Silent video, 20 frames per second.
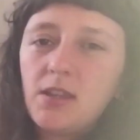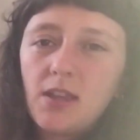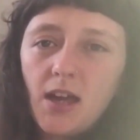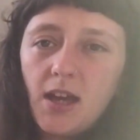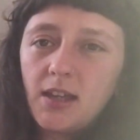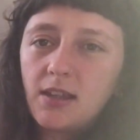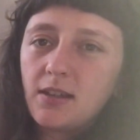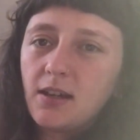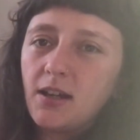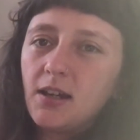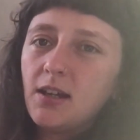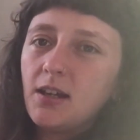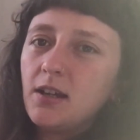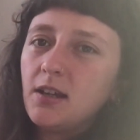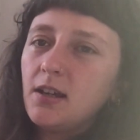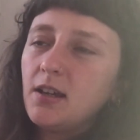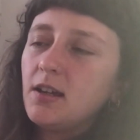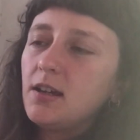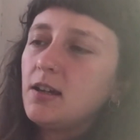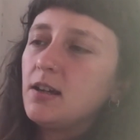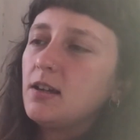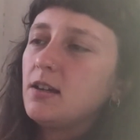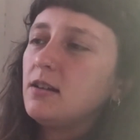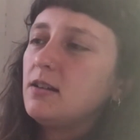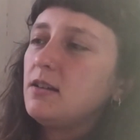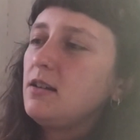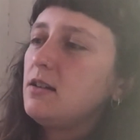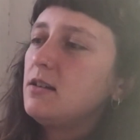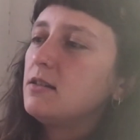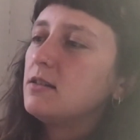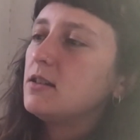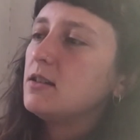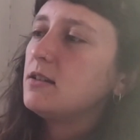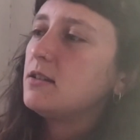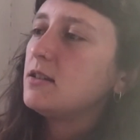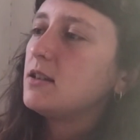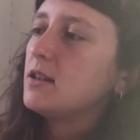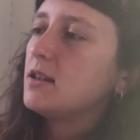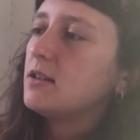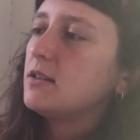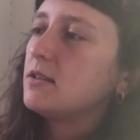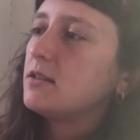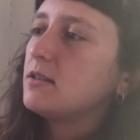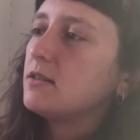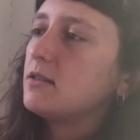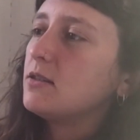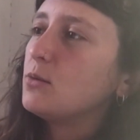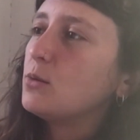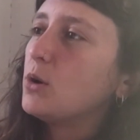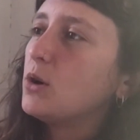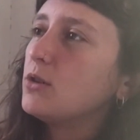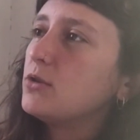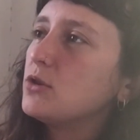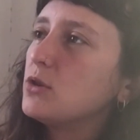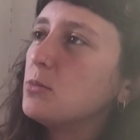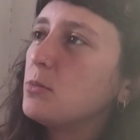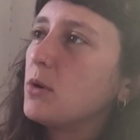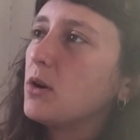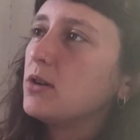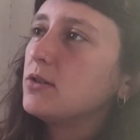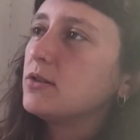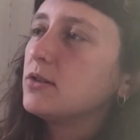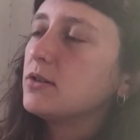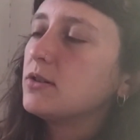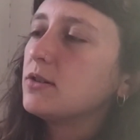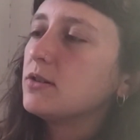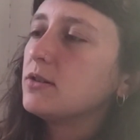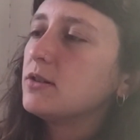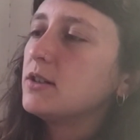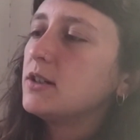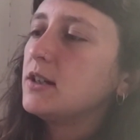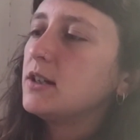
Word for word: like, this is the water bottle